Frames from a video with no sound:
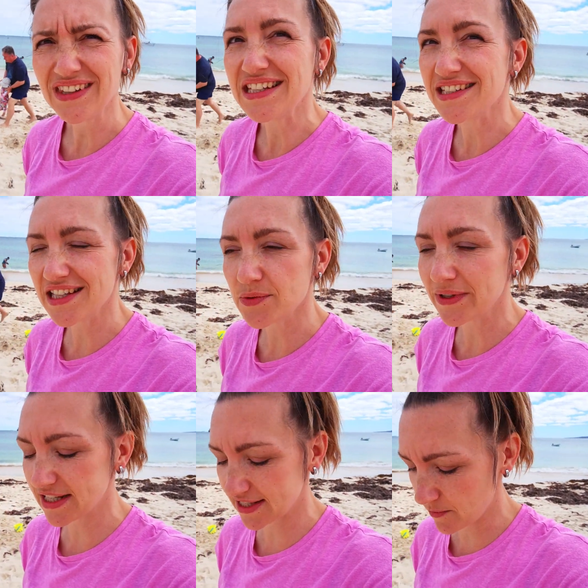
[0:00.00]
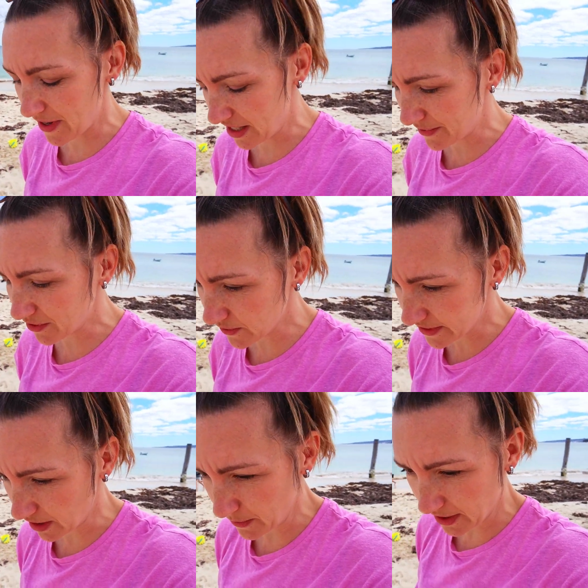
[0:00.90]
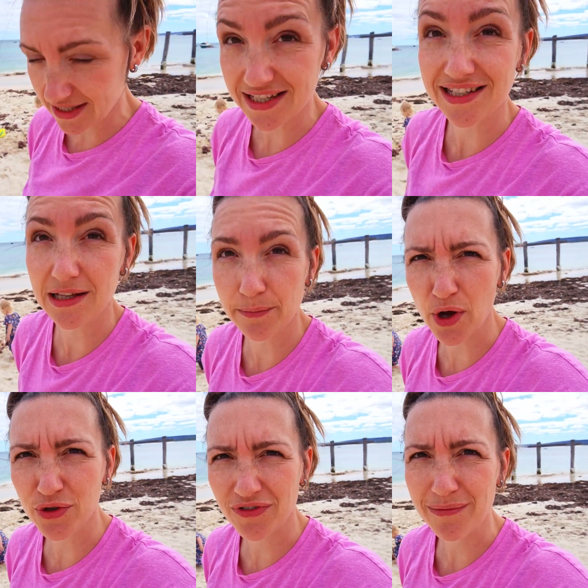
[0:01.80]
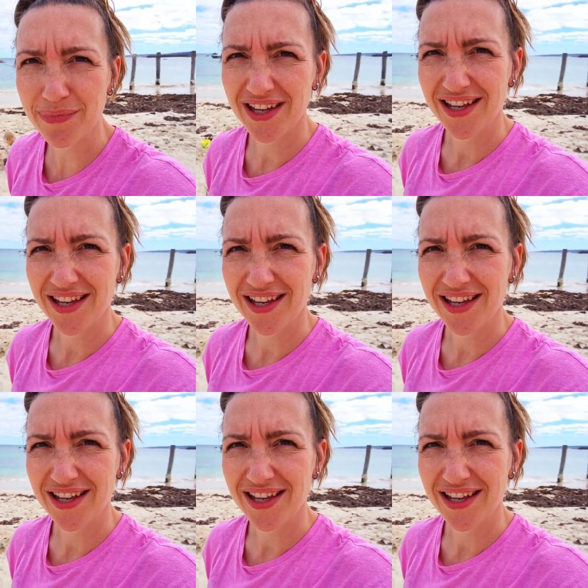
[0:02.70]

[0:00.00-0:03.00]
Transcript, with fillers: so that's why there's so many, but also because there's a little boat ramp